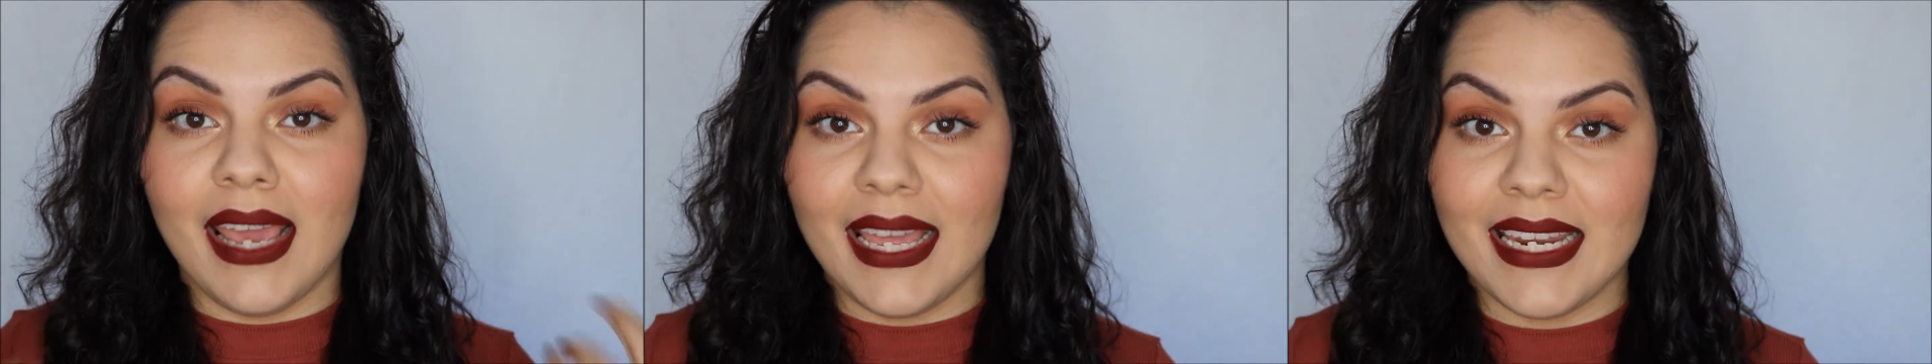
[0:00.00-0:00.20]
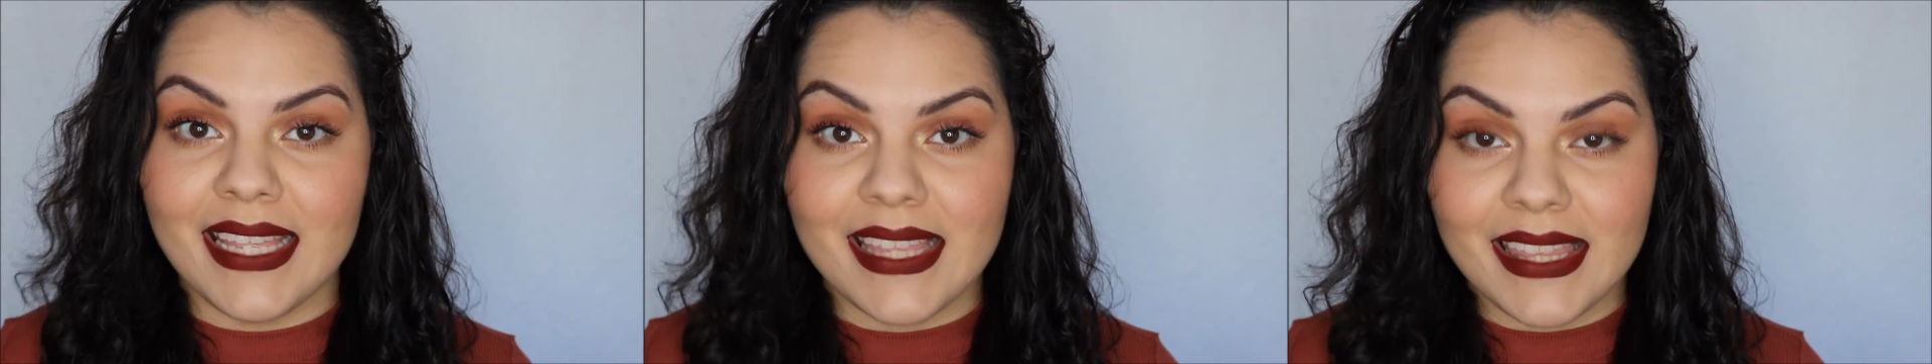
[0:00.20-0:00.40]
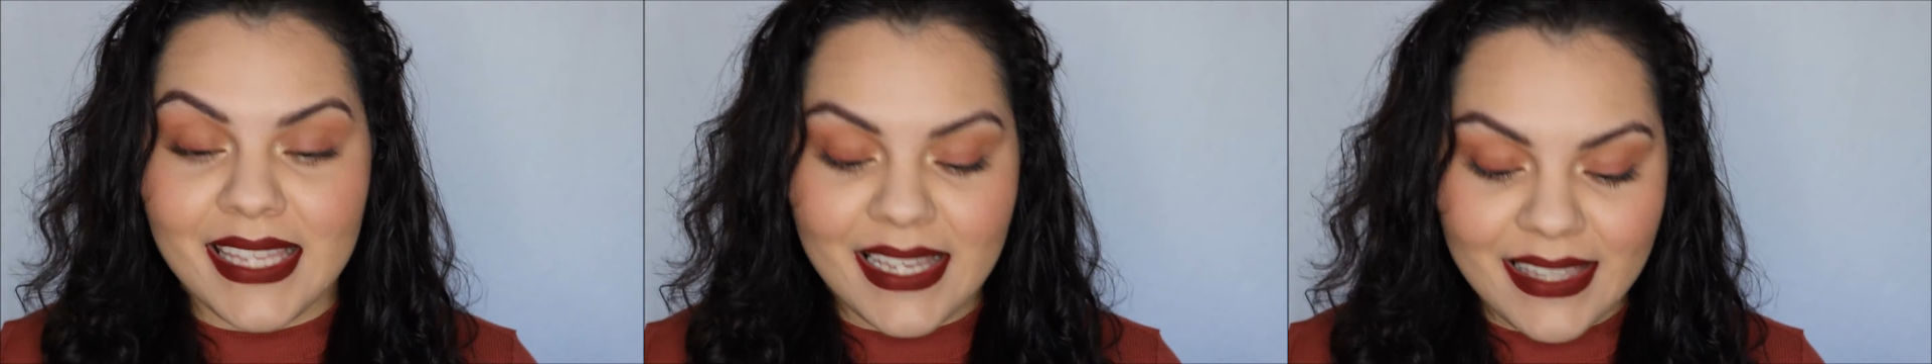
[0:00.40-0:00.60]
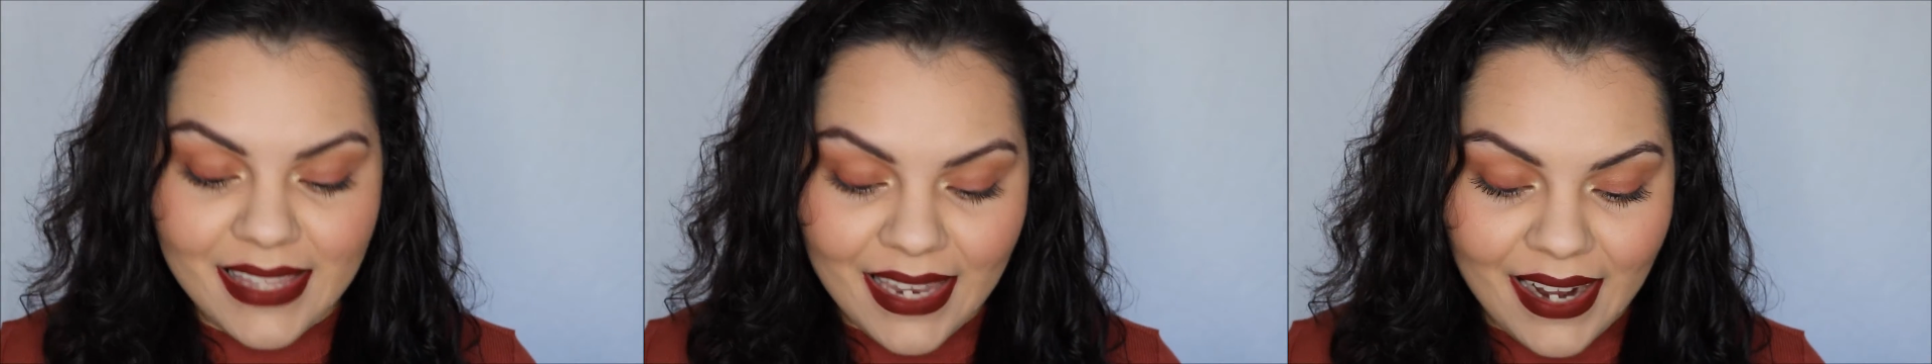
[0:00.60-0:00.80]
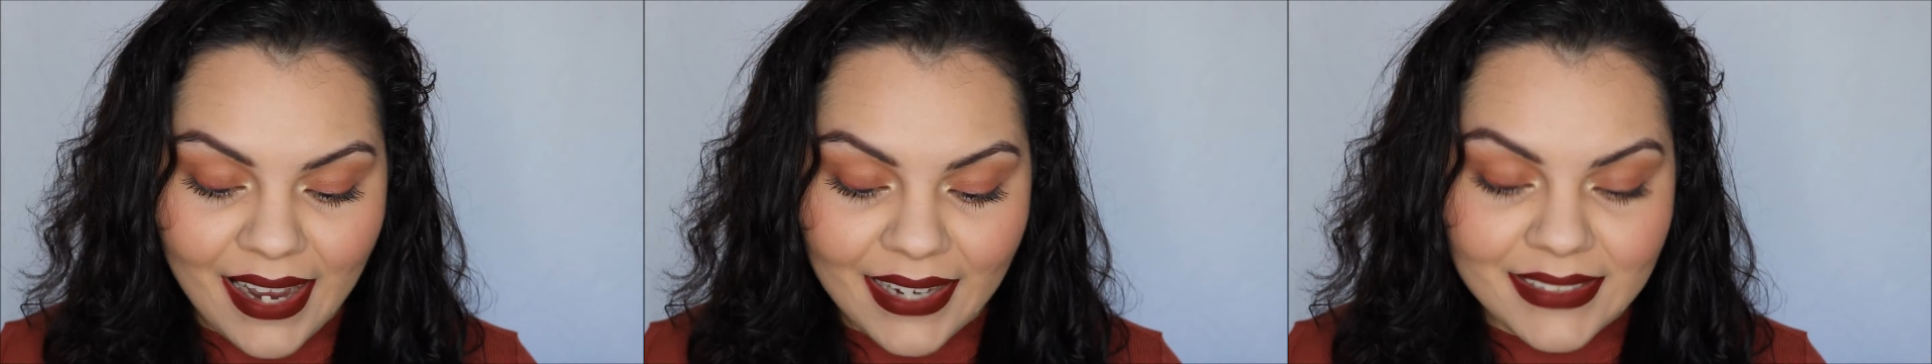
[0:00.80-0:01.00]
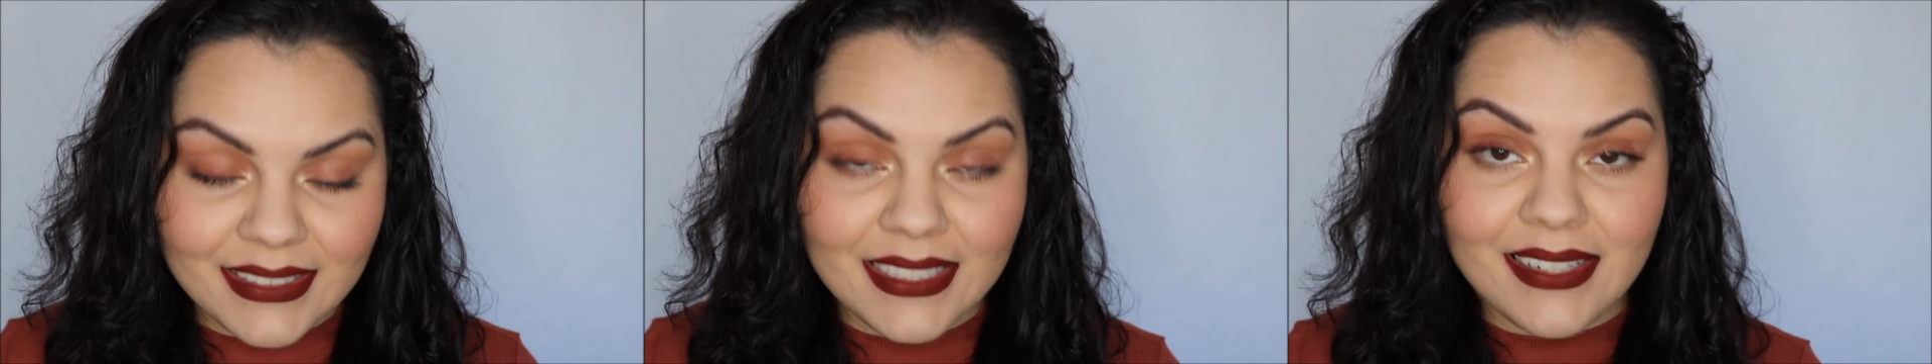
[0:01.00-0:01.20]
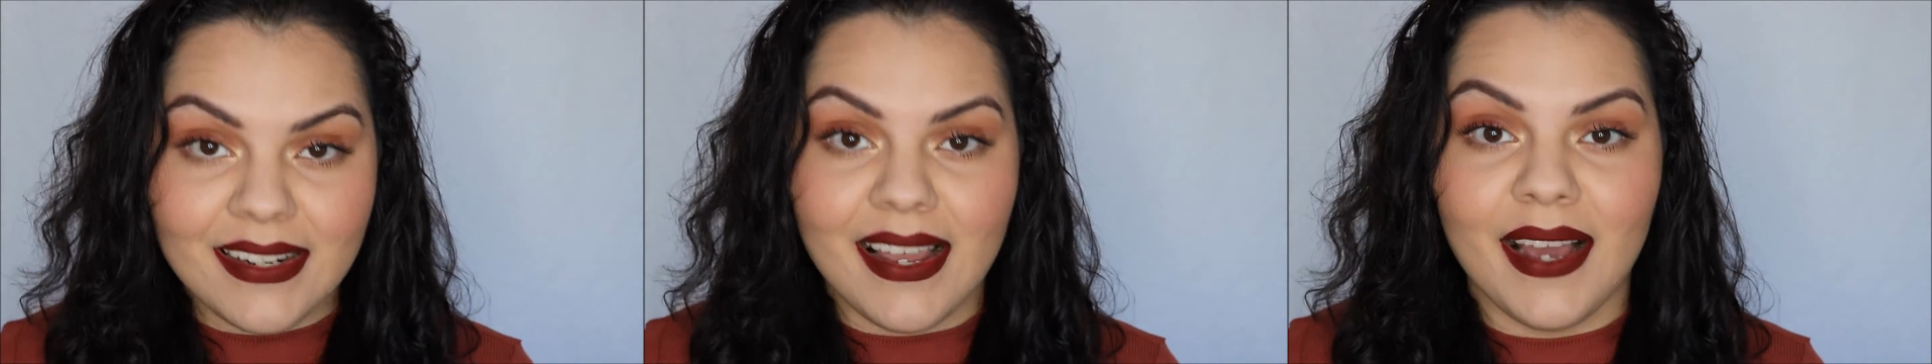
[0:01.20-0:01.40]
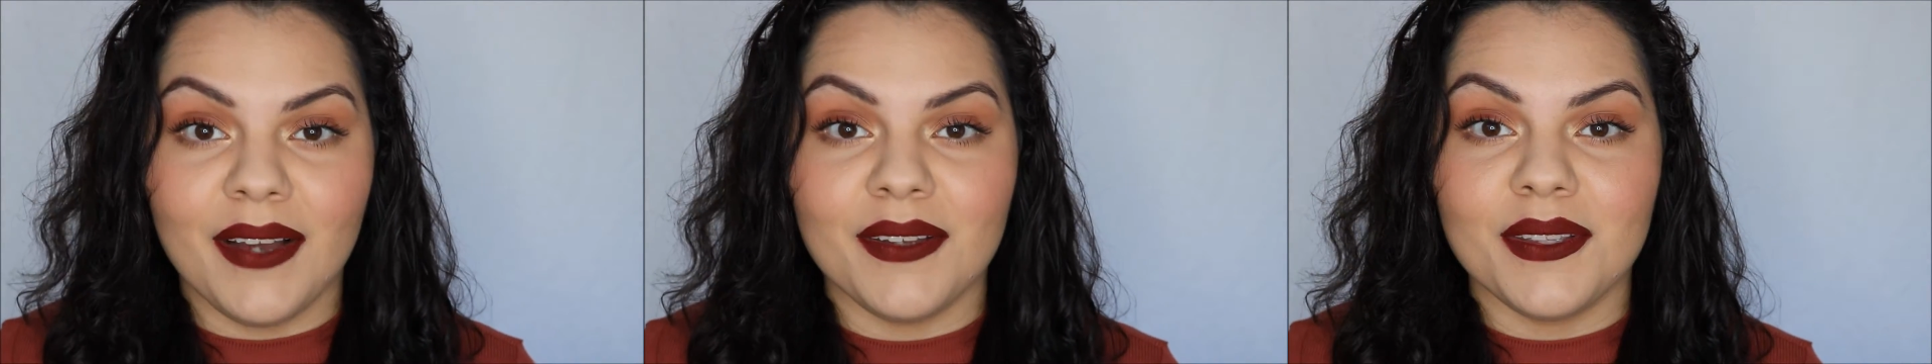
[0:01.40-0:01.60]
anything that I did and
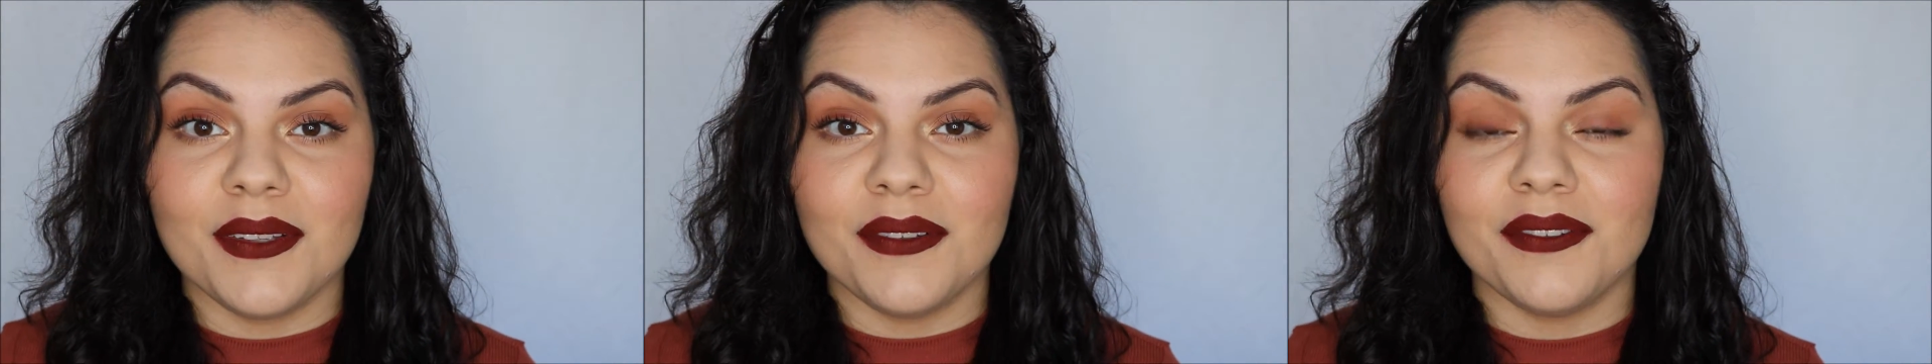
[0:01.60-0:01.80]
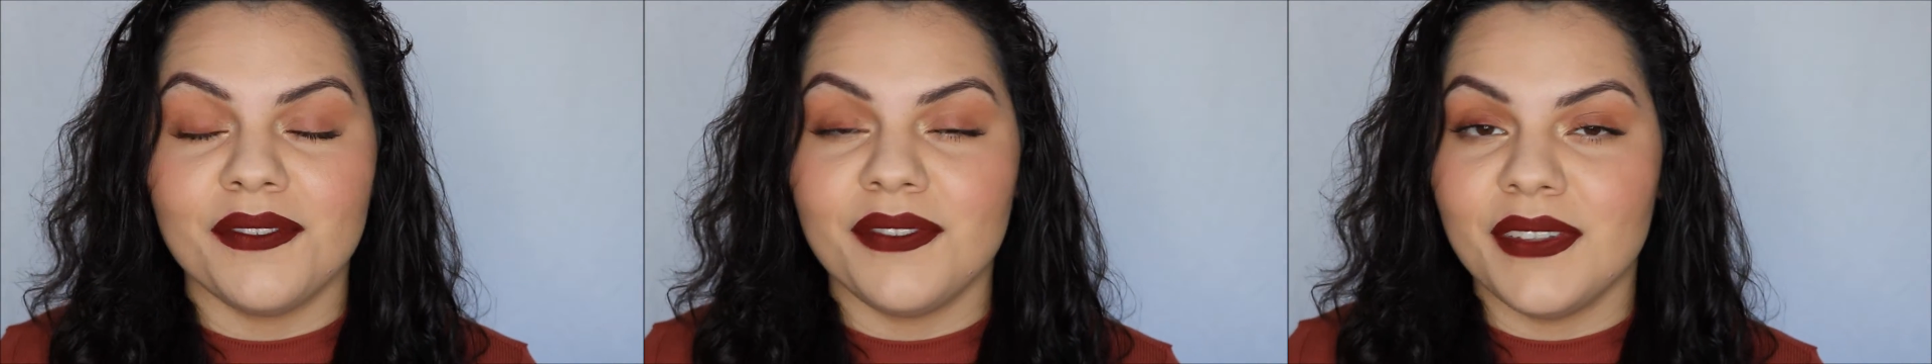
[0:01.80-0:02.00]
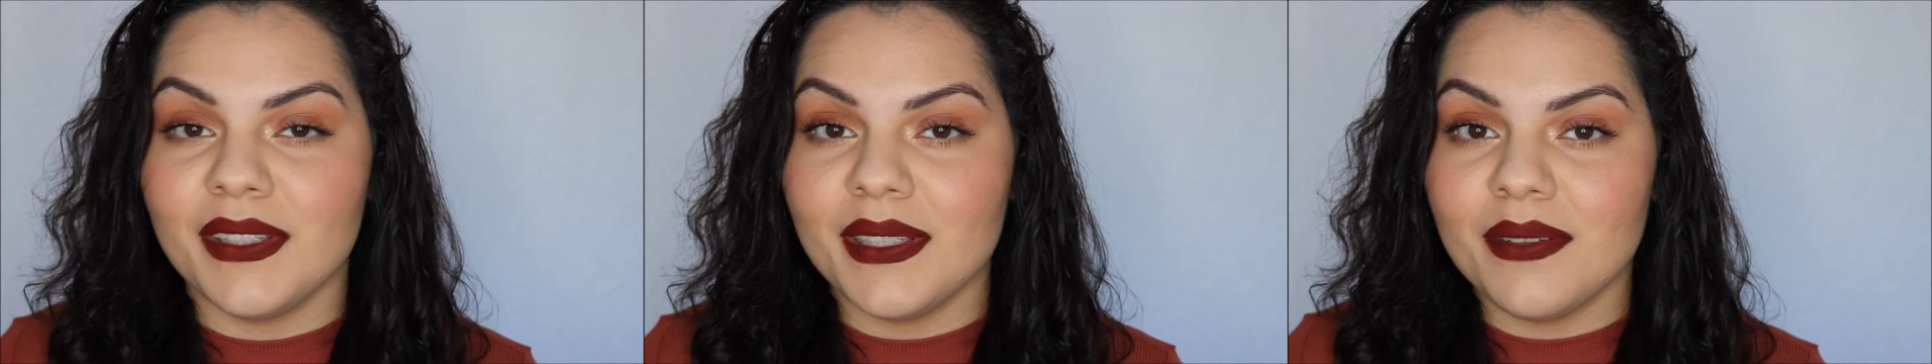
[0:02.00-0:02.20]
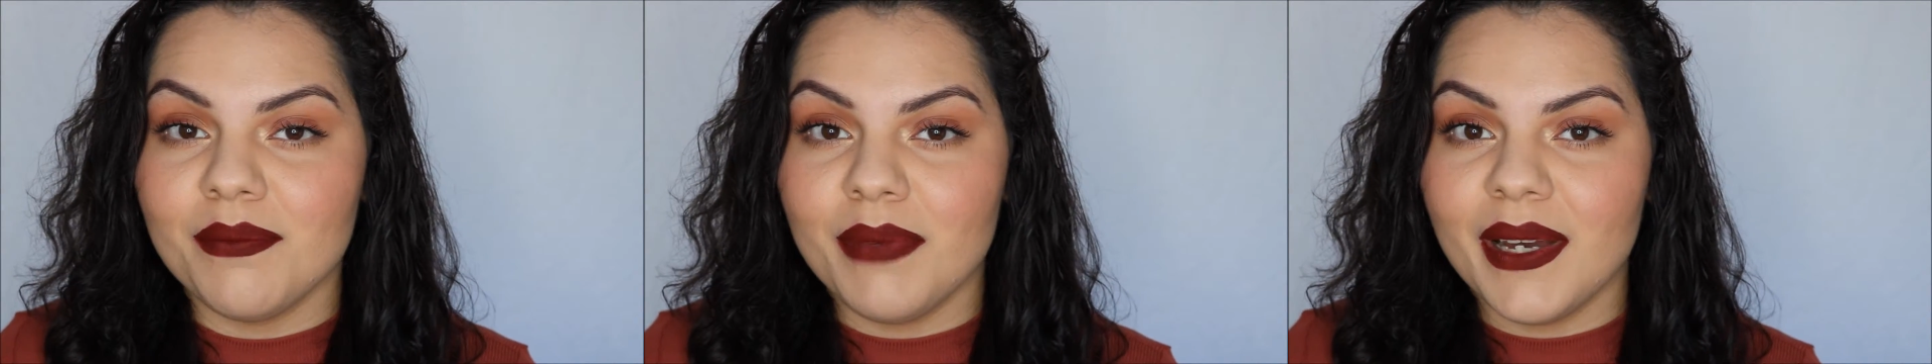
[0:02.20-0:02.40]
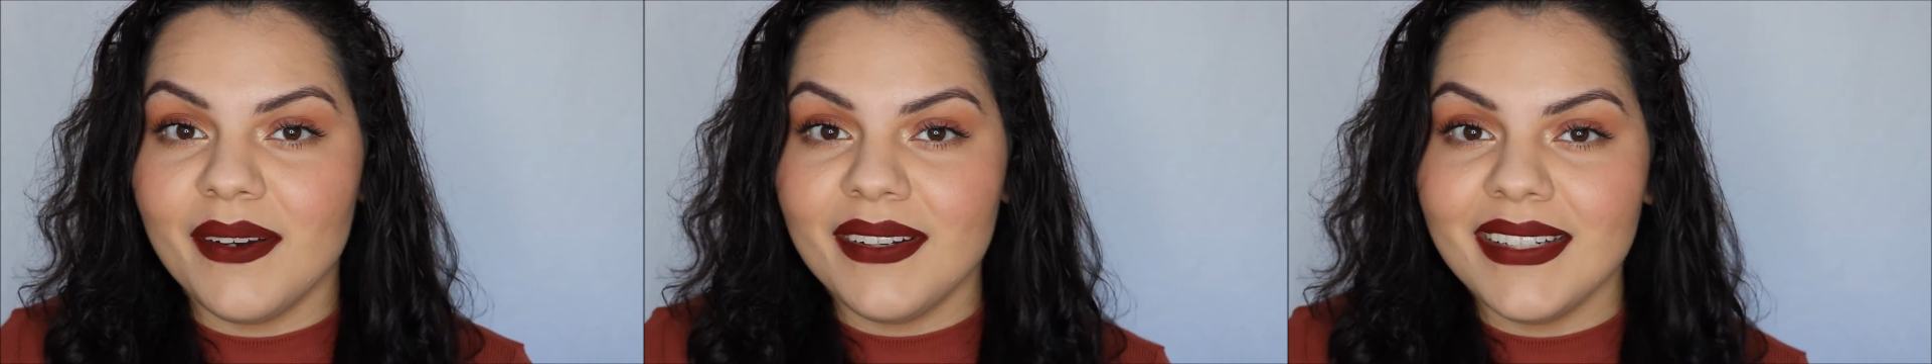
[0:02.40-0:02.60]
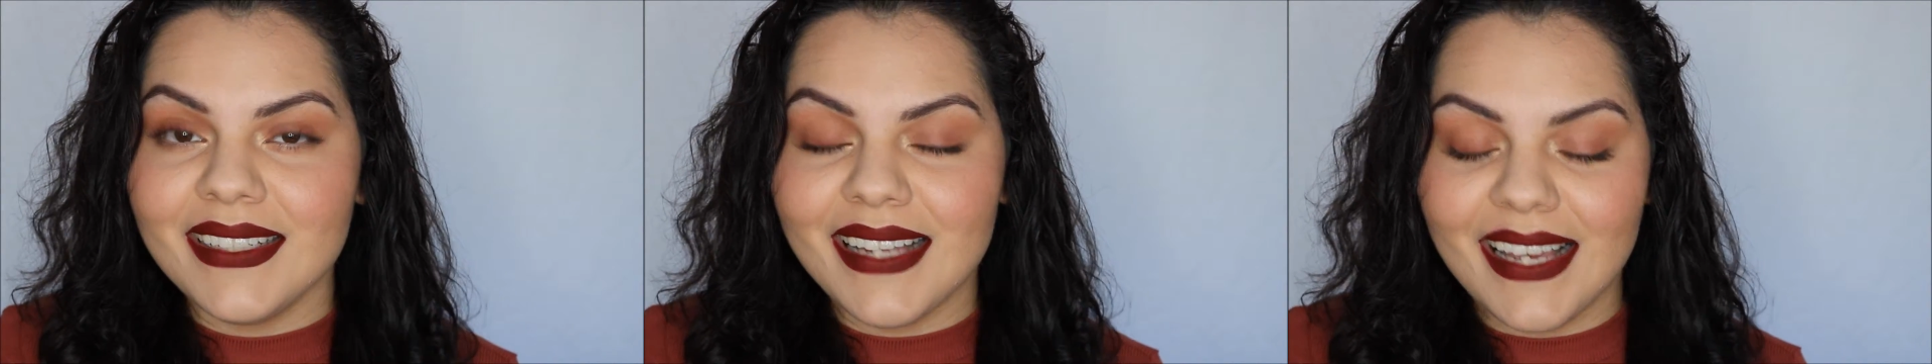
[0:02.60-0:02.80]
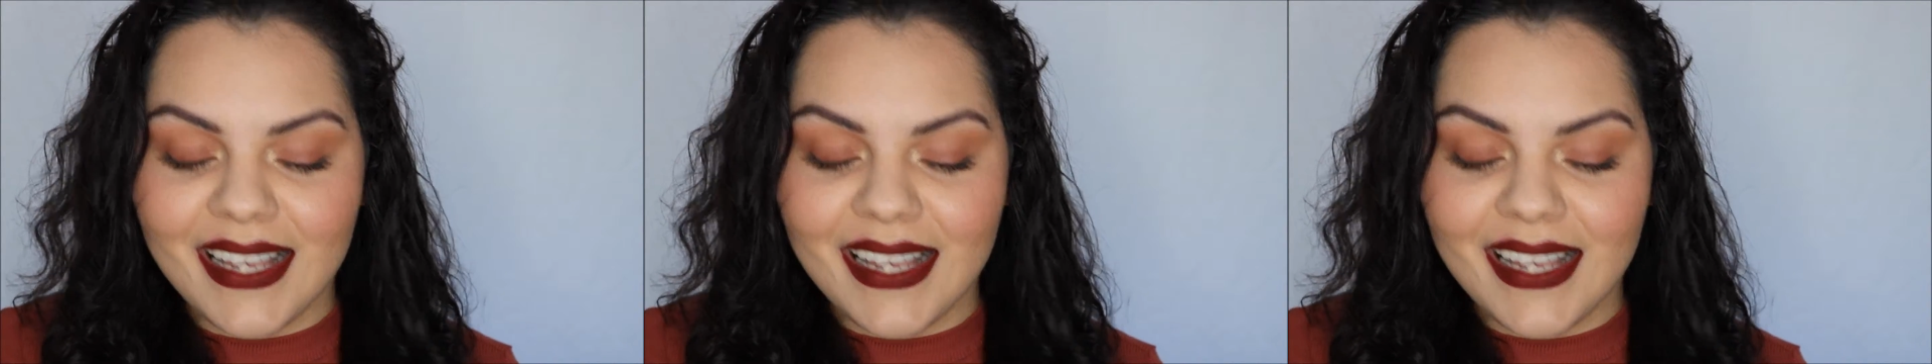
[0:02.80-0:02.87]
how you feel about it.